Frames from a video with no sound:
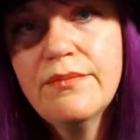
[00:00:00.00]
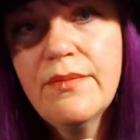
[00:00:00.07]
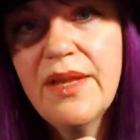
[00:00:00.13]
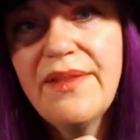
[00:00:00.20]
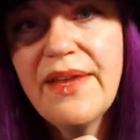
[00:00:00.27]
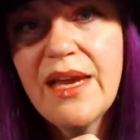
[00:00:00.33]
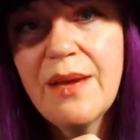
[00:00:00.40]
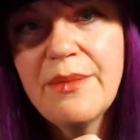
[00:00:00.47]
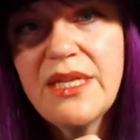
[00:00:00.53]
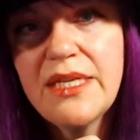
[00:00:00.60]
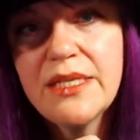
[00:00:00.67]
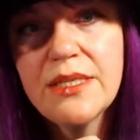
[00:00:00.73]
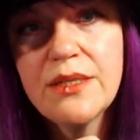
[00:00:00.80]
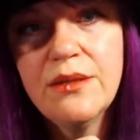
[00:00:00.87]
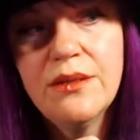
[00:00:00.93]
They come in
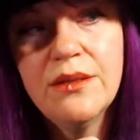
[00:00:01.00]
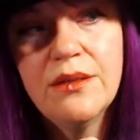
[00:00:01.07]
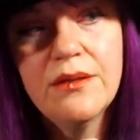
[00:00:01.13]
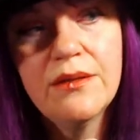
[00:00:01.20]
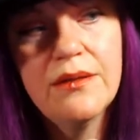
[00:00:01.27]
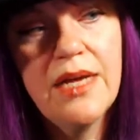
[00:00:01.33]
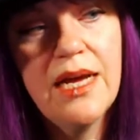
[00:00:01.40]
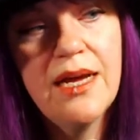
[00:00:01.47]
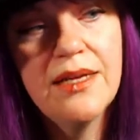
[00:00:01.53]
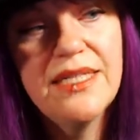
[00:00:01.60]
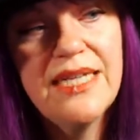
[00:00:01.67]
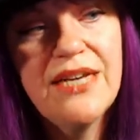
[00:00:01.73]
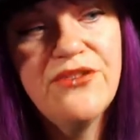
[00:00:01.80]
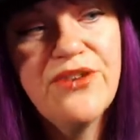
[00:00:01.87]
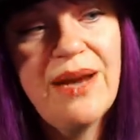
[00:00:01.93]
these little
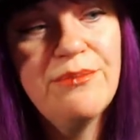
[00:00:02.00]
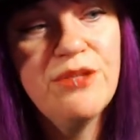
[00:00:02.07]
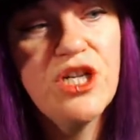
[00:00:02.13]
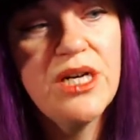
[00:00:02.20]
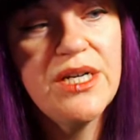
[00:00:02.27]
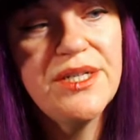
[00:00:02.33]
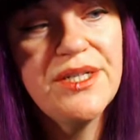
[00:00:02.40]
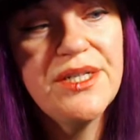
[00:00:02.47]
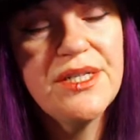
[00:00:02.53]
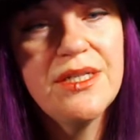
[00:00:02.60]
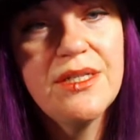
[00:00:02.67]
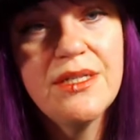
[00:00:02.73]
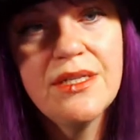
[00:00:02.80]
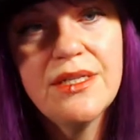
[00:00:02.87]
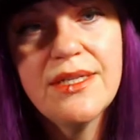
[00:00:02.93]
10-gram jars,
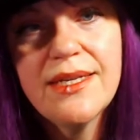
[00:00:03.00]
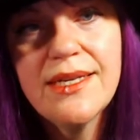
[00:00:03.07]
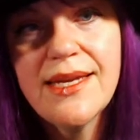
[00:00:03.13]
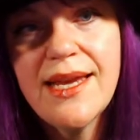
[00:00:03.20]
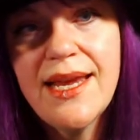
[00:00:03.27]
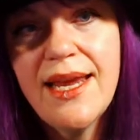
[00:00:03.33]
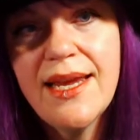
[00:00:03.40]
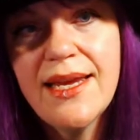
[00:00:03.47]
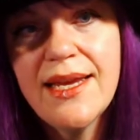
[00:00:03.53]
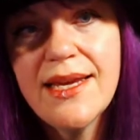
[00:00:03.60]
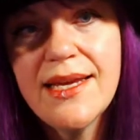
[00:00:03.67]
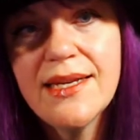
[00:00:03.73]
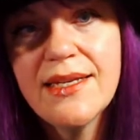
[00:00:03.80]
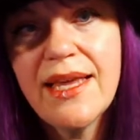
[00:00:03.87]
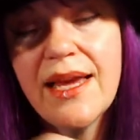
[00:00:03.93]

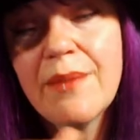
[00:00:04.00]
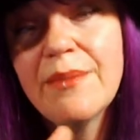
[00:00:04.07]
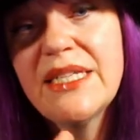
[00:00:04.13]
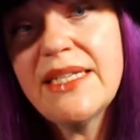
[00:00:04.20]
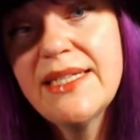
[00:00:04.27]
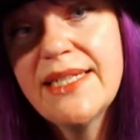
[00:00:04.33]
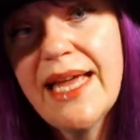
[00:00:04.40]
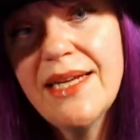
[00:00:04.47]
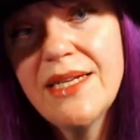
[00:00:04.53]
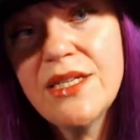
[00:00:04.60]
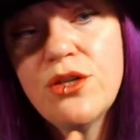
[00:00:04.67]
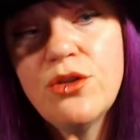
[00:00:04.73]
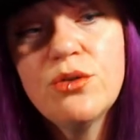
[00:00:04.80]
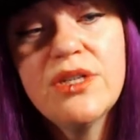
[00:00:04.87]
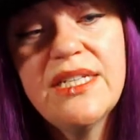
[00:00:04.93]
and they come as a set.
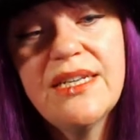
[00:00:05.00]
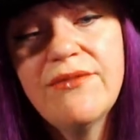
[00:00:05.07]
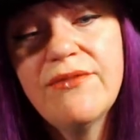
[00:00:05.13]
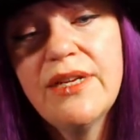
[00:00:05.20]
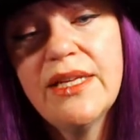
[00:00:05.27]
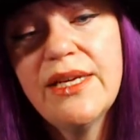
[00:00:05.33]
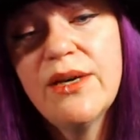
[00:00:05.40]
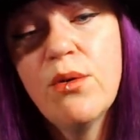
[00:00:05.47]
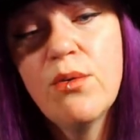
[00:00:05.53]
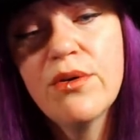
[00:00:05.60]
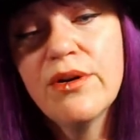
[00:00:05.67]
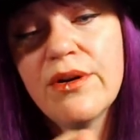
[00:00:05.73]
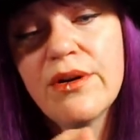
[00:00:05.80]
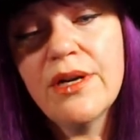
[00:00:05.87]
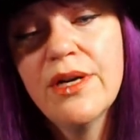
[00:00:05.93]
You could definitely
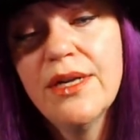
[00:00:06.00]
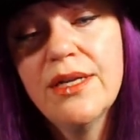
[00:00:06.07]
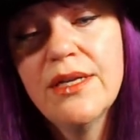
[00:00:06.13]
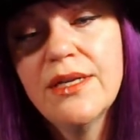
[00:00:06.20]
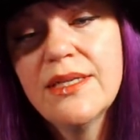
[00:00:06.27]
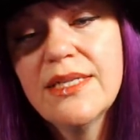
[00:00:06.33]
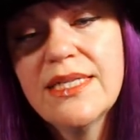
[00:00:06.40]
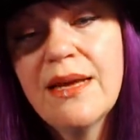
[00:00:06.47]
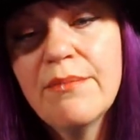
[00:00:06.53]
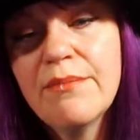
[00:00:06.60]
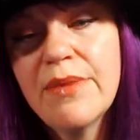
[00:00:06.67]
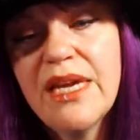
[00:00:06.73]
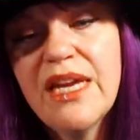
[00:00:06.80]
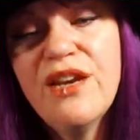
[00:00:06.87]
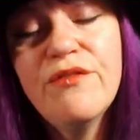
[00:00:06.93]
order
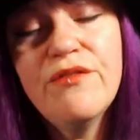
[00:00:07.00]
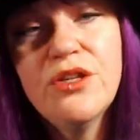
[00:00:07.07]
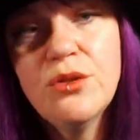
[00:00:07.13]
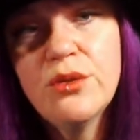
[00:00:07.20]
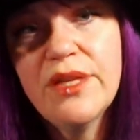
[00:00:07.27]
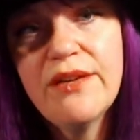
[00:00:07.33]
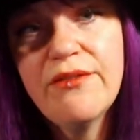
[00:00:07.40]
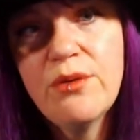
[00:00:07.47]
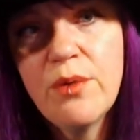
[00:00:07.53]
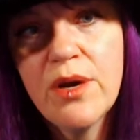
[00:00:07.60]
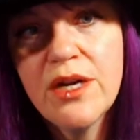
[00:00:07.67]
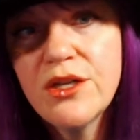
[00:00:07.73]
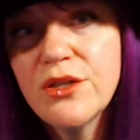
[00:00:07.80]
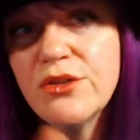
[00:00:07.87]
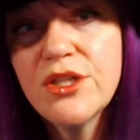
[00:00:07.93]
some individually if you
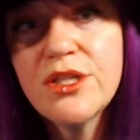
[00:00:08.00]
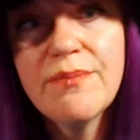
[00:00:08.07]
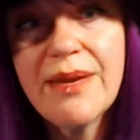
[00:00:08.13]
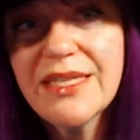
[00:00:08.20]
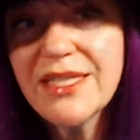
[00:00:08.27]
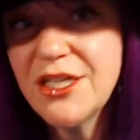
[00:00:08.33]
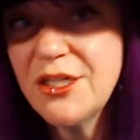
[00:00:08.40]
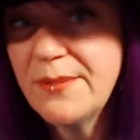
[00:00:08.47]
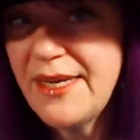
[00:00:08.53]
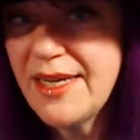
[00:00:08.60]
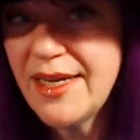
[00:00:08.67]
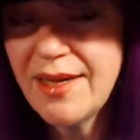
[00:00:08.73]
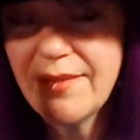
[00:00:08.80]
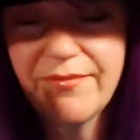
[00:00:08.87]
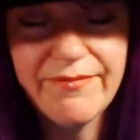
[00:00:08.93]
wanted to. Just message me.
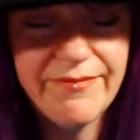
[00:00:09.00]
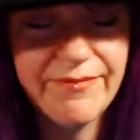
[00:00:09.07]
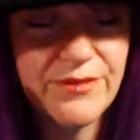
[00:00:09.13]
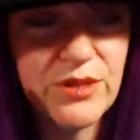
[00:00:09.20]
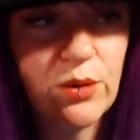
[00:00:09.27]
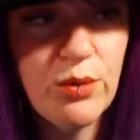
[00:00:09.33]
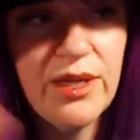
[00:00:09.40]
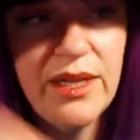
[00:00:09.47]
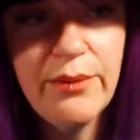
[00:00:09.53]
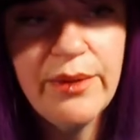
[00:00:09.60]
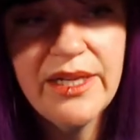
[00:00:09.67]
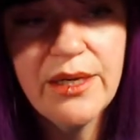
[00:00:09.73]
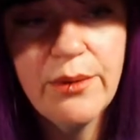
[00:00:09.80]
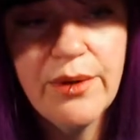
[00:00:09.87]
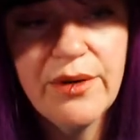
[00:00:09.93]
I'm totally
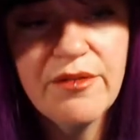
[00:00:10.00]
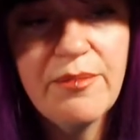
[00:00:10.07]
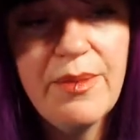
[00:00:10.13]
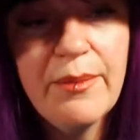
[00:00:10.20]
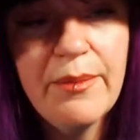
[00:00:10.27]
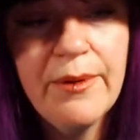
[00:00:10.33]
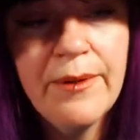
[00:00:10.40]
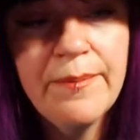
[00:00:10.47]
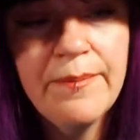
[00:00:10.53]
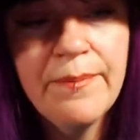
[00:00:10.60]
willing to work with people.